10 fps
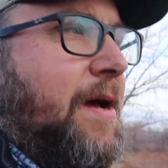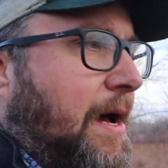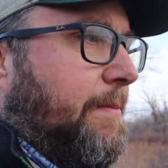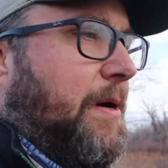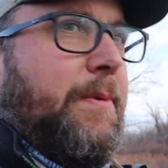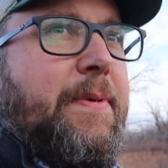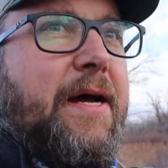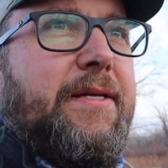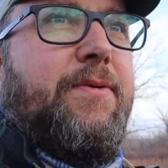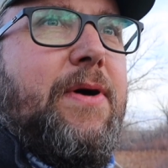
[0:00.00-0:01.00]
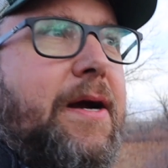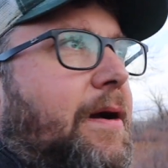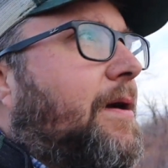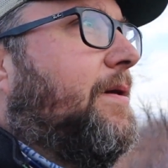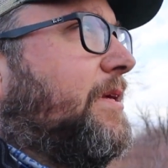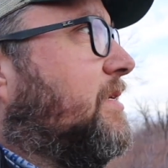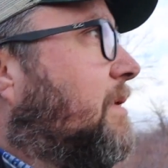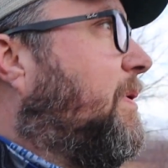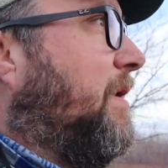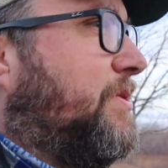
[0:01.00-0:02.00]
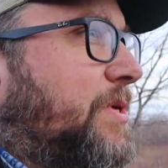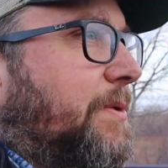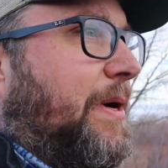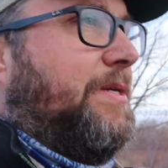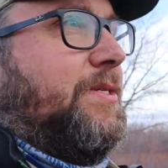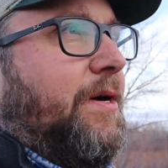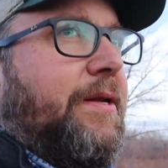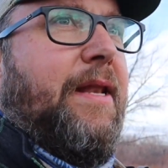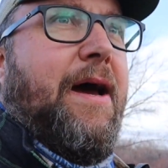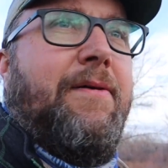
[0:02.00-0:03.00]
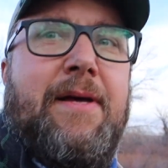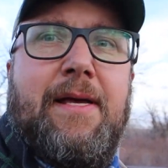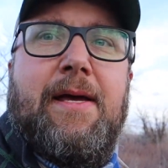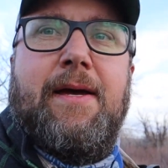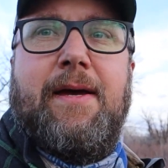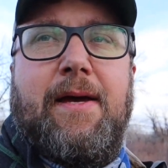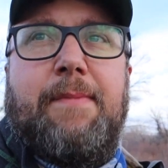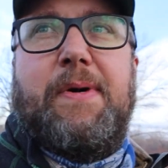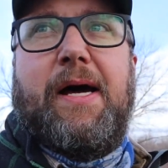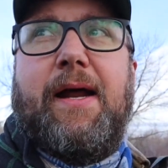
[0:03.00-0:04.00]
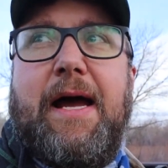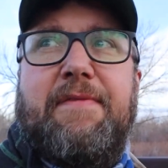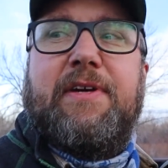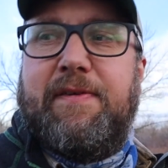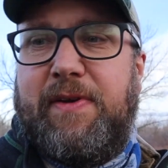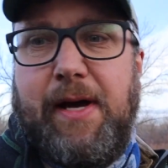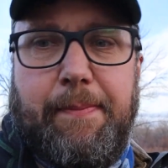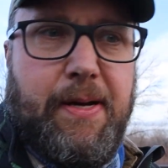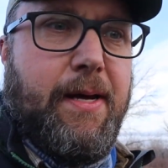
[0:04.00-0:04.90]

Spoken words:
I'm coming back to where the part of the trail where I started now, but I haven't given up.